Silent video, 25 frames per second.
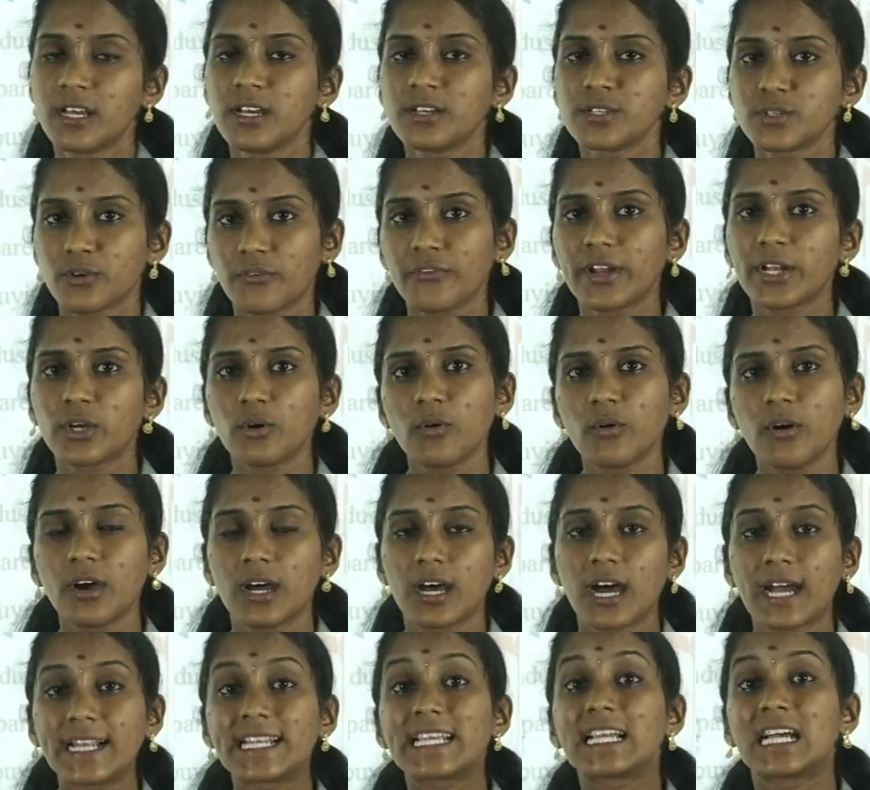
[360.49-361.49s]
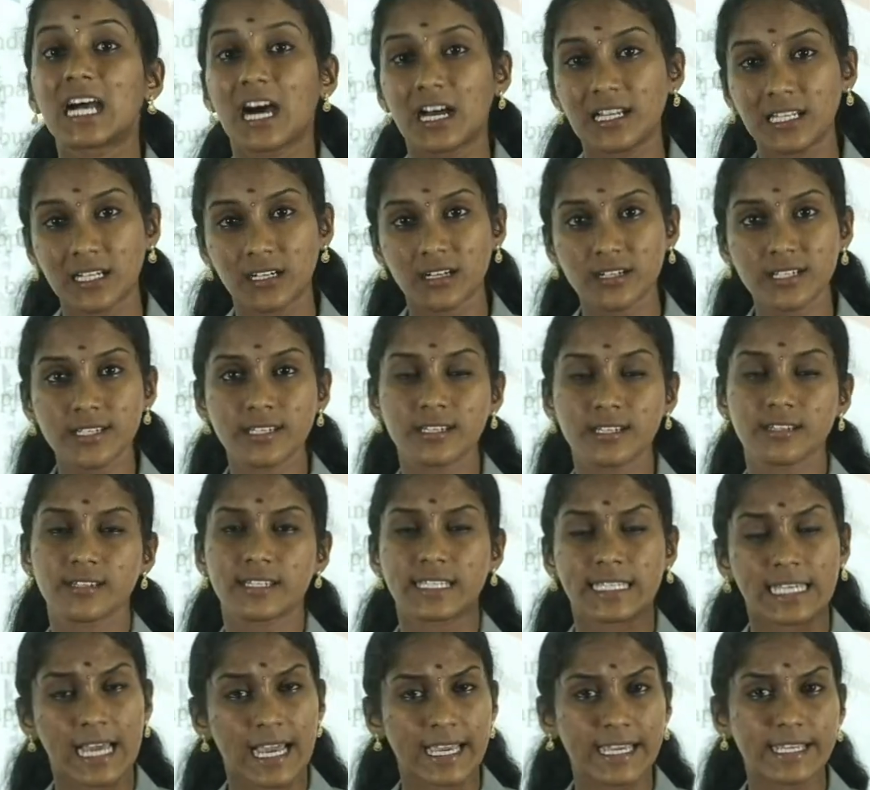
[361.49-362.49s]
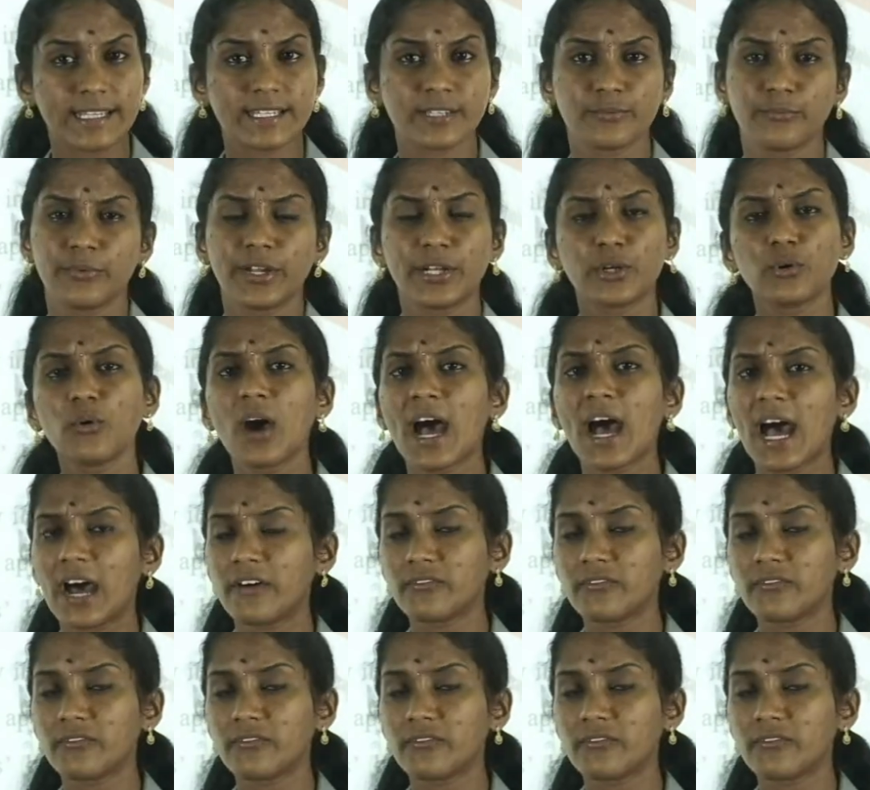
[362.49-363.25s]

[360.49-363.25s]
So we do, and colors, size, we do have